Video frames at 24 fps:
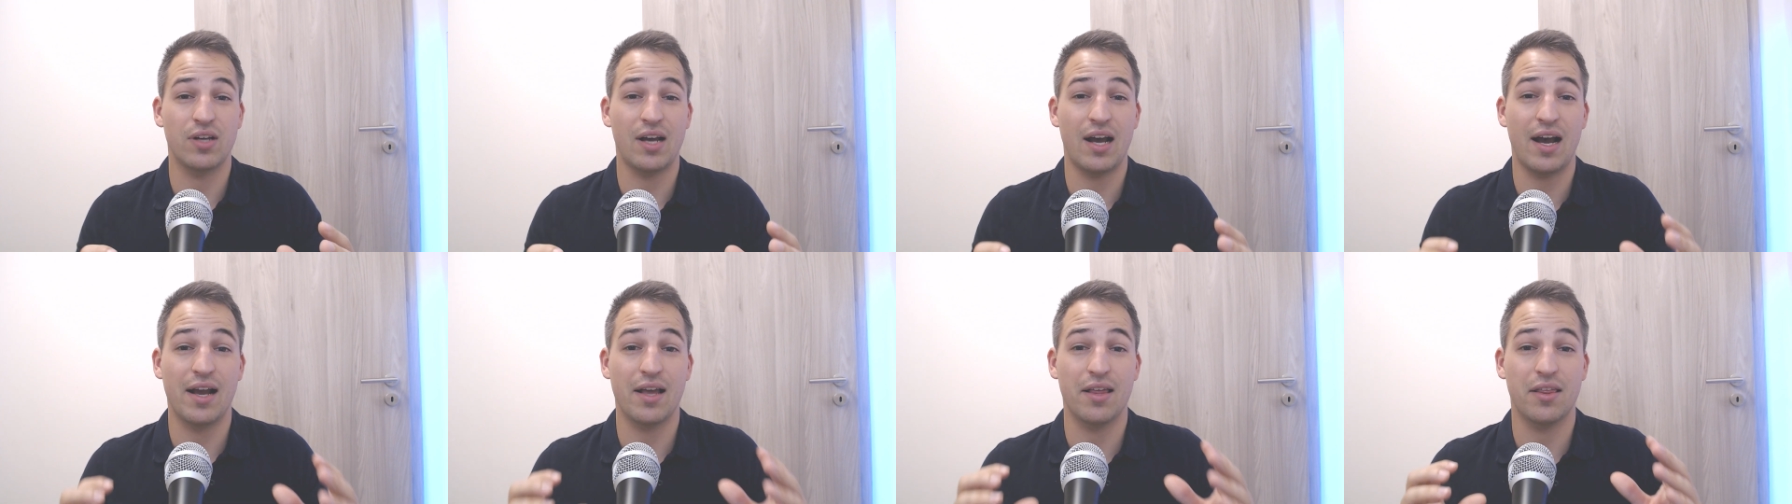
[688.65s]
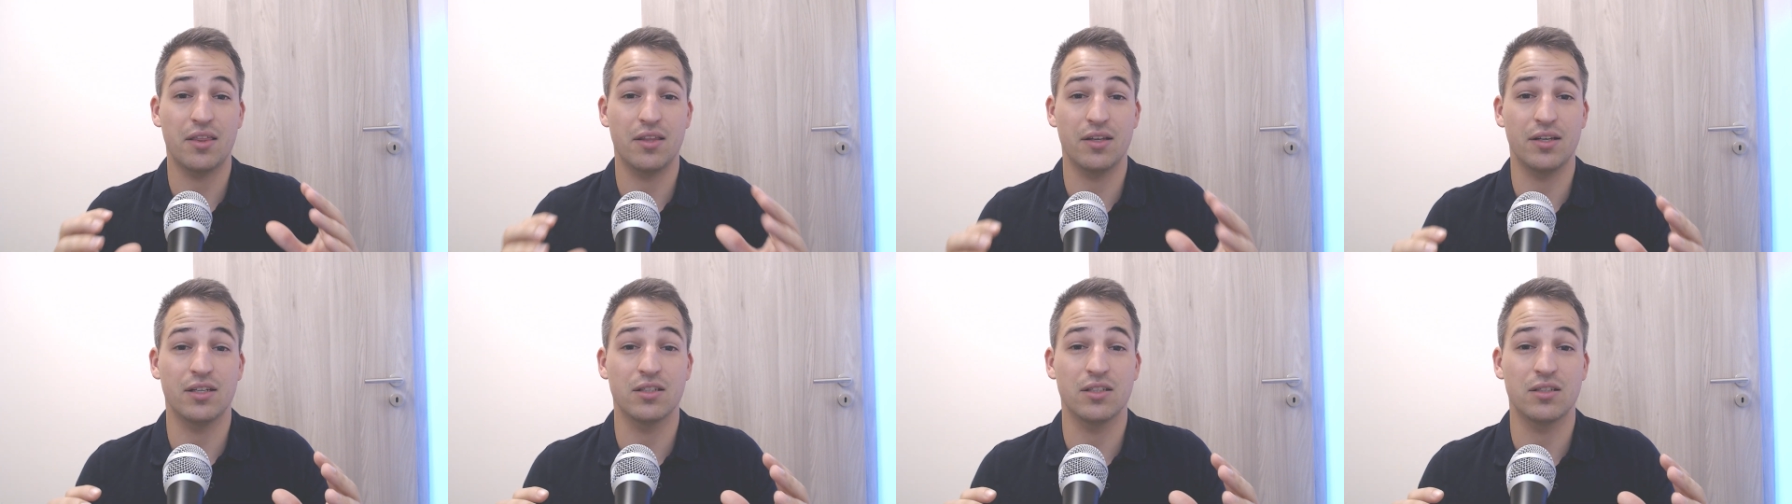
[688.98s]
I
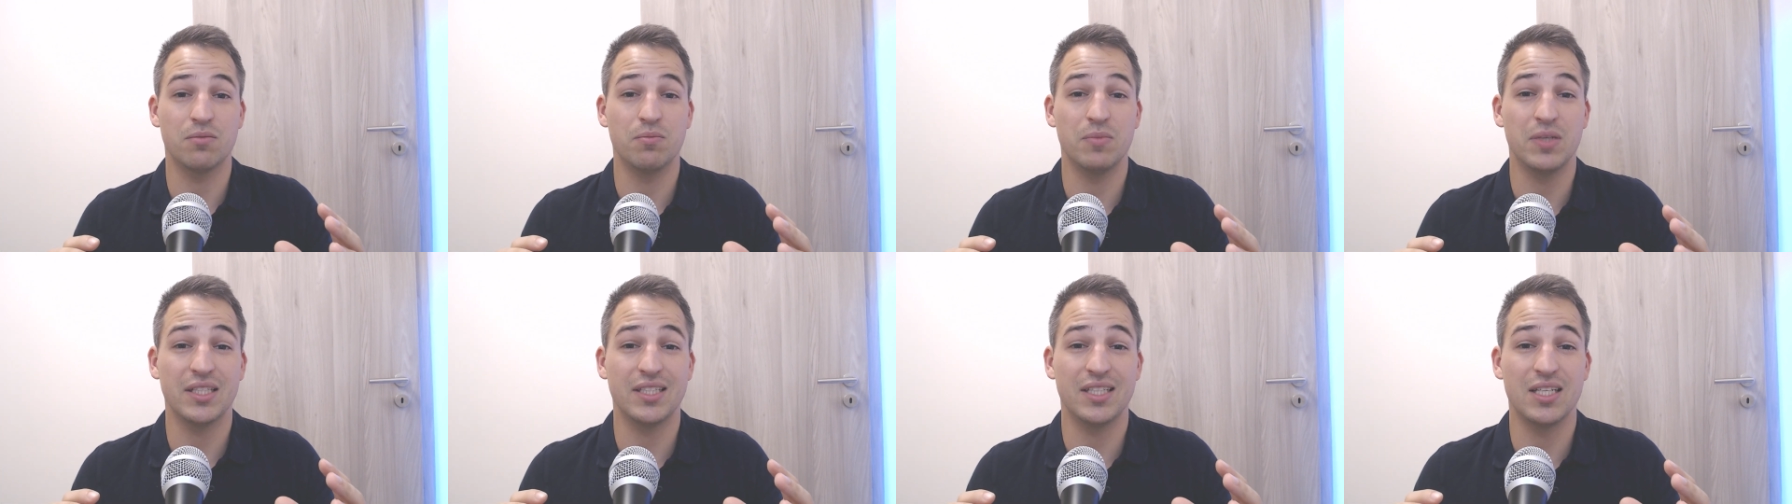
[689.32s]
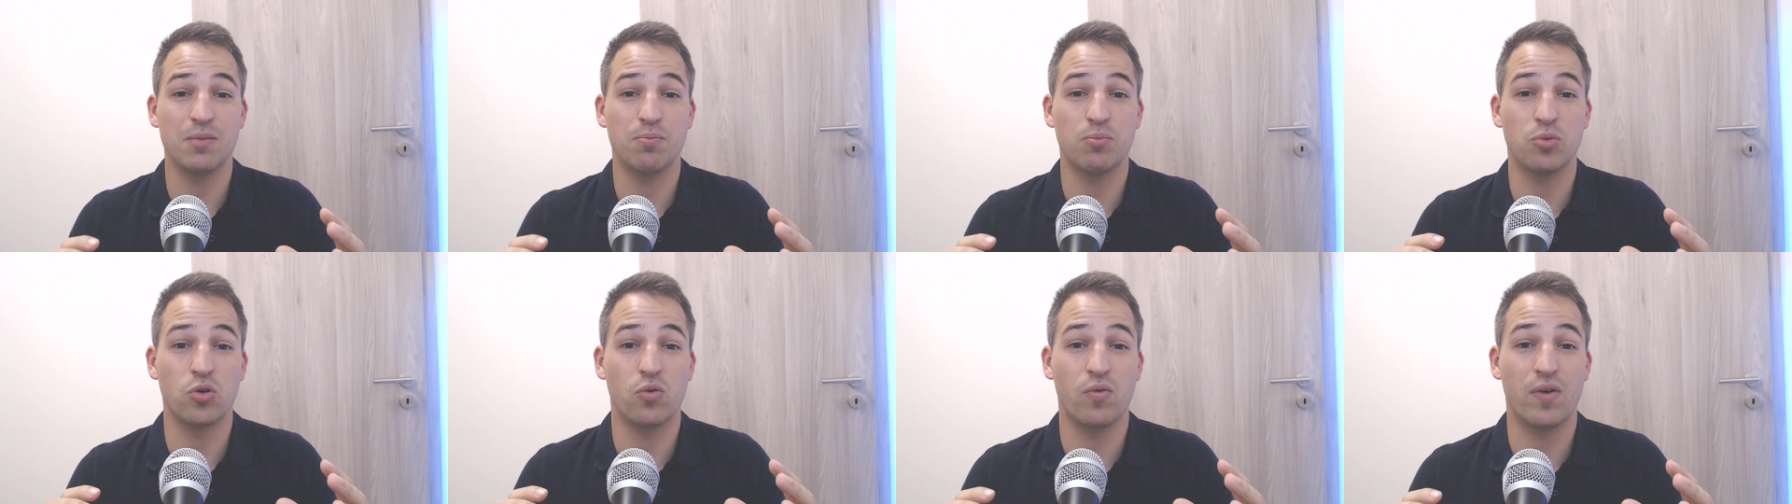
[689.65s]
think
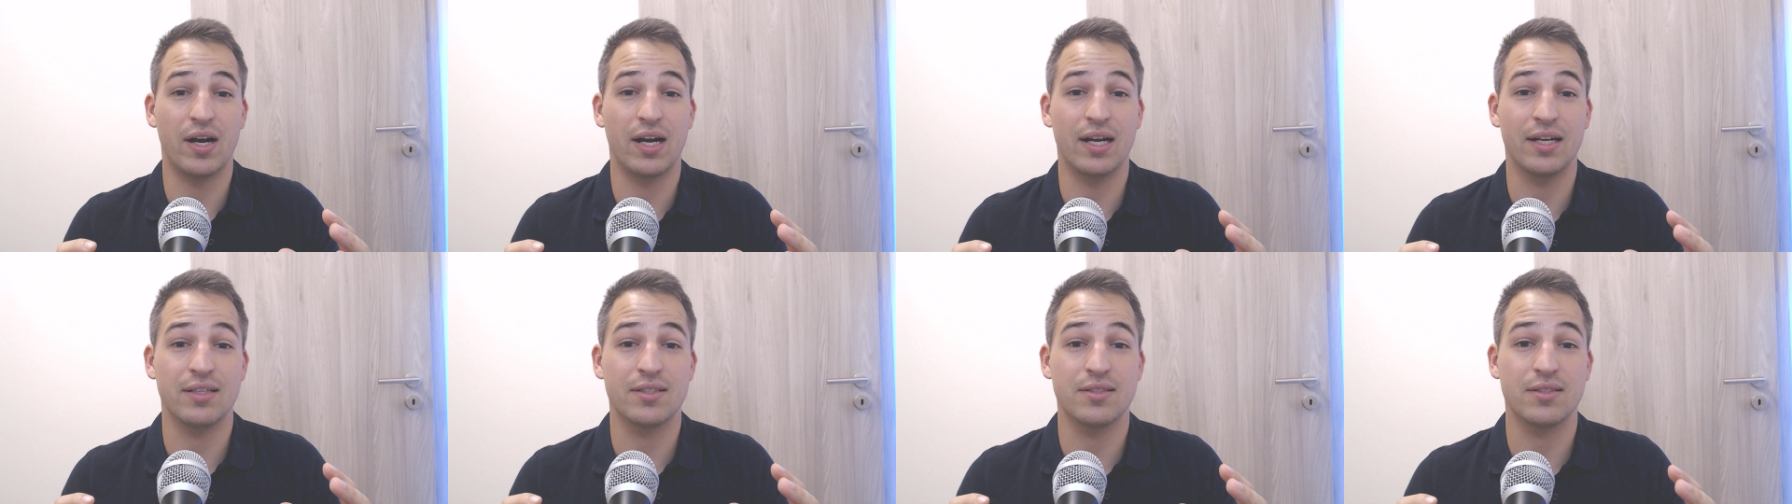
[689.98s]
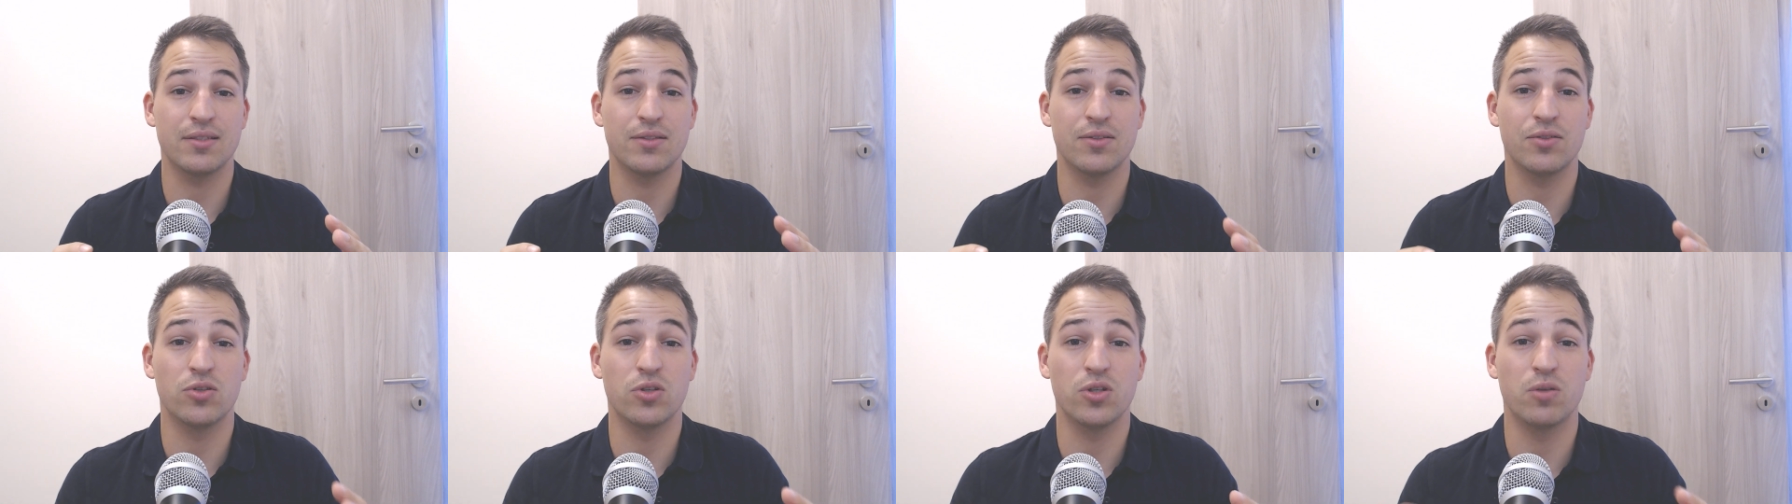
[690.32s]
MeetGeek provides
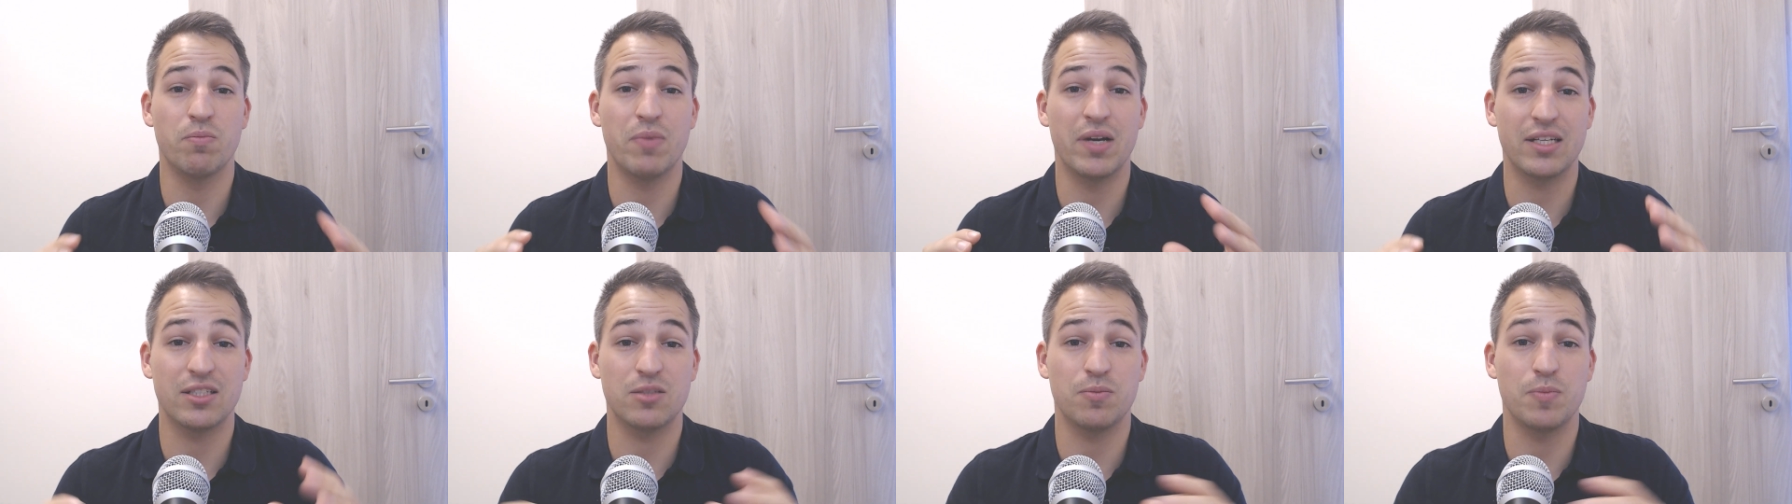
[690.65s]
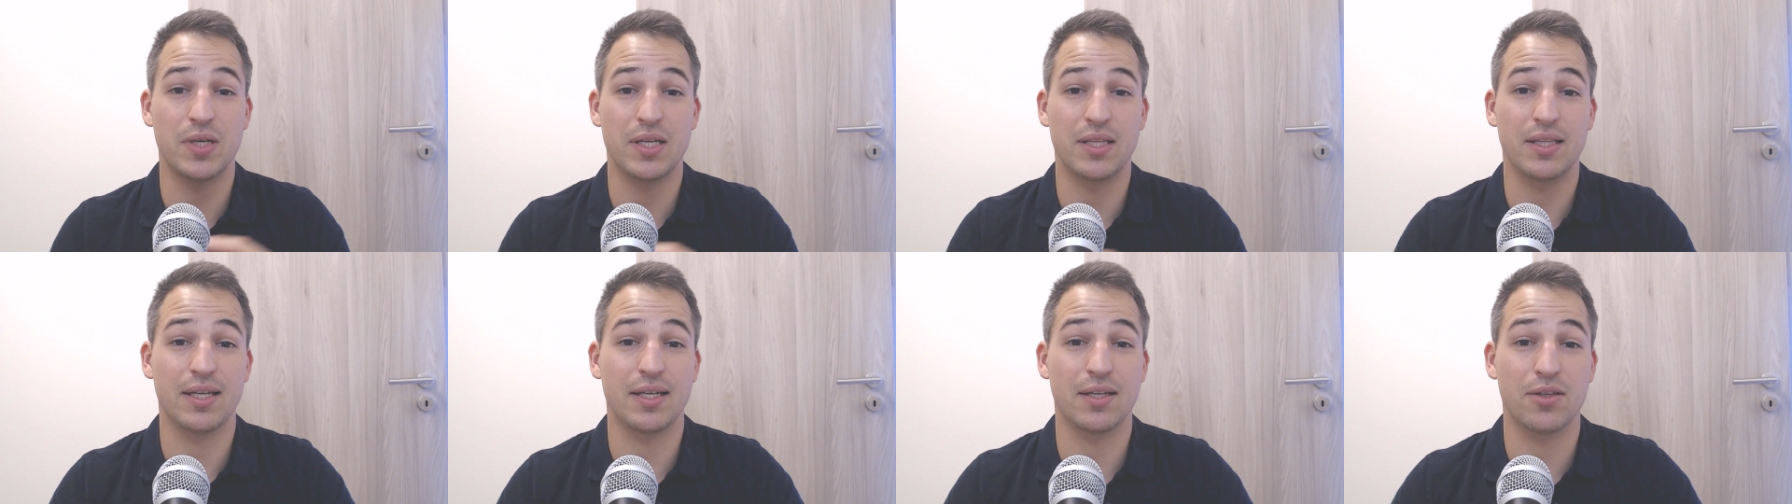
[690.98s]
the best
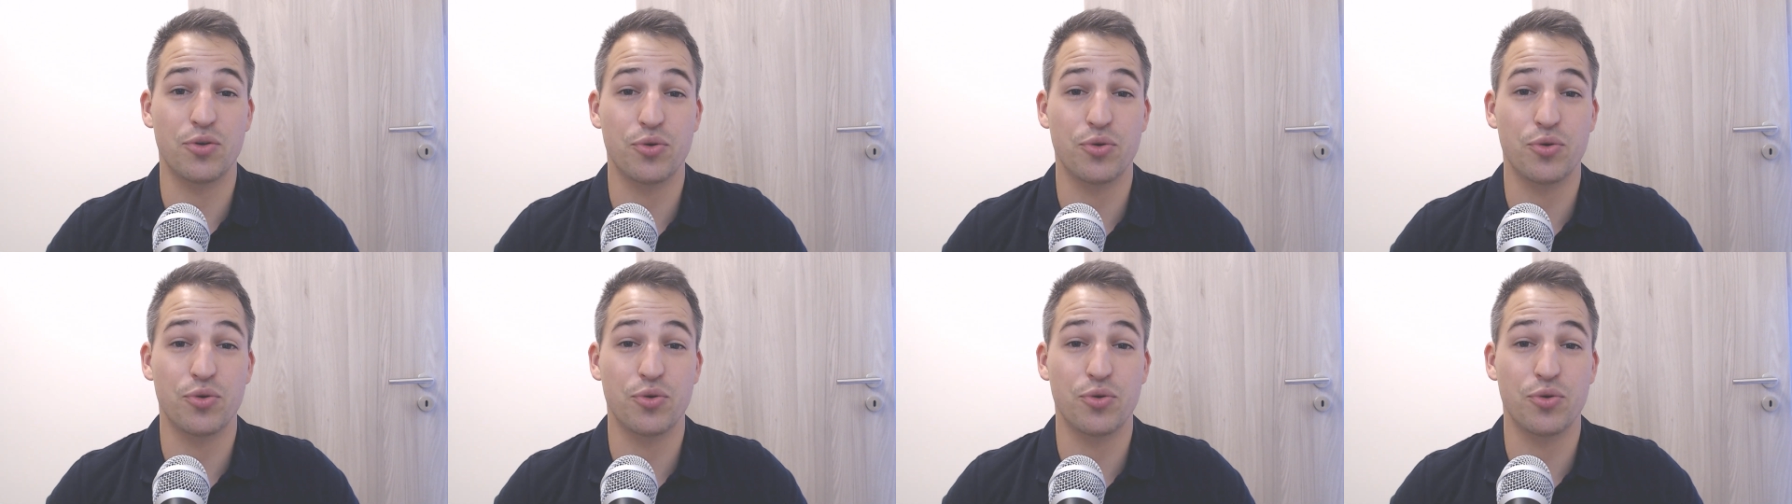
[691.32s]
meeting